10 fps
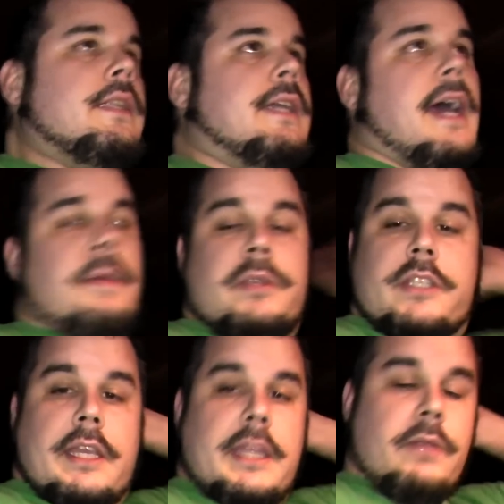Dad was
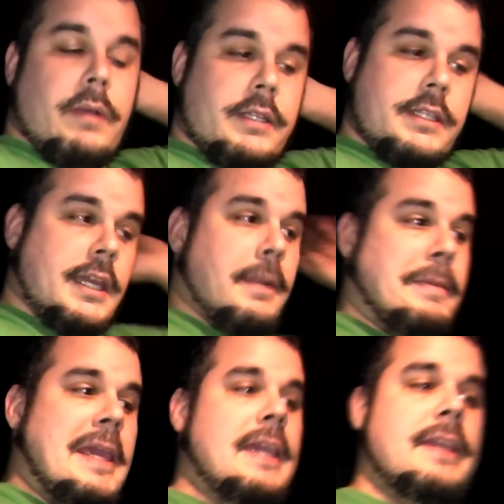saying he wants to get a
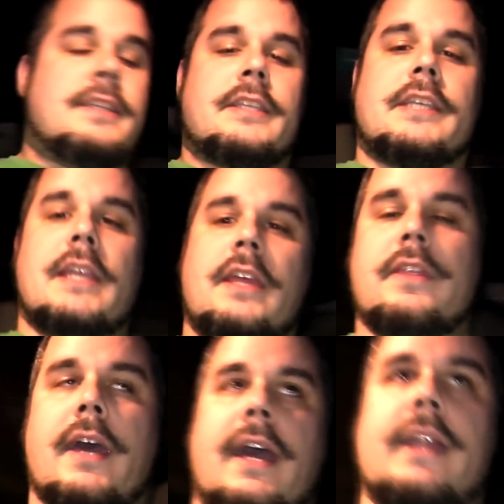piece
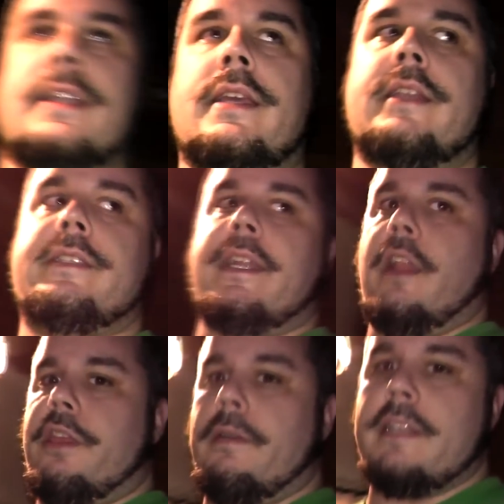that, instead
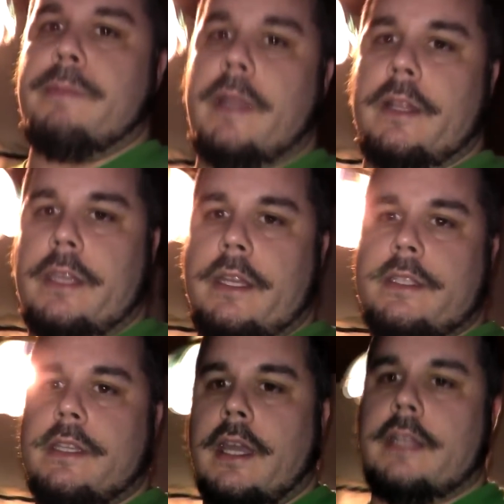of the threads being on the
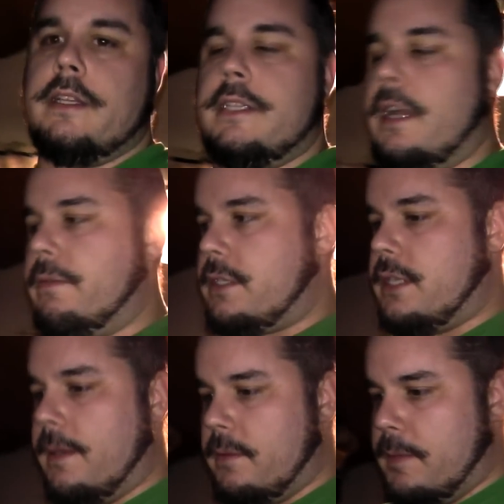inside, because that was
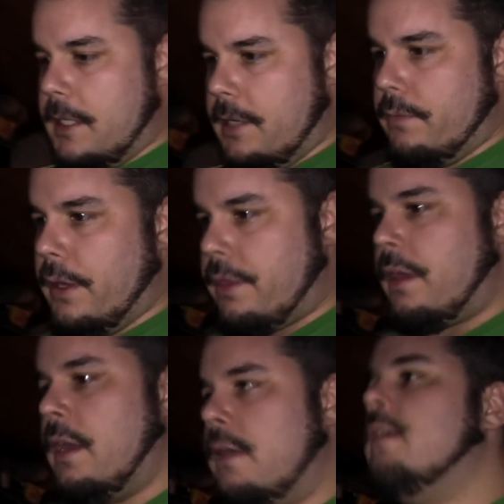dumb to begin
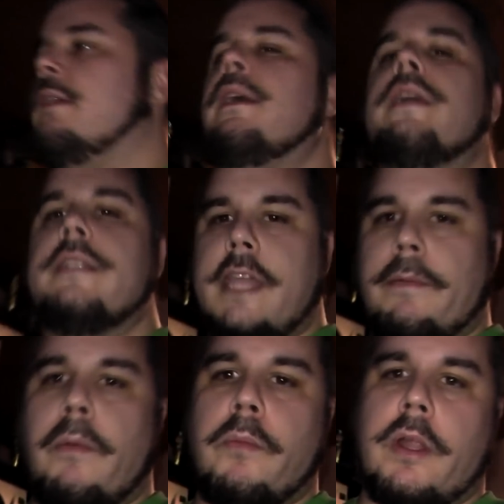with, to
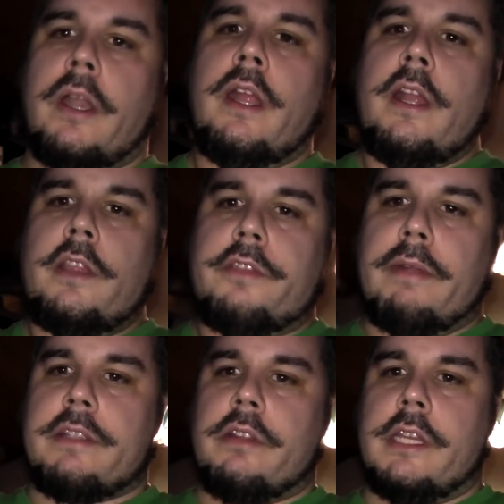get one where the
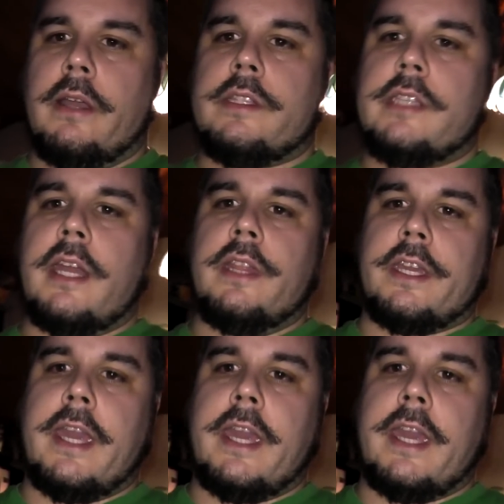thread's on the outside and the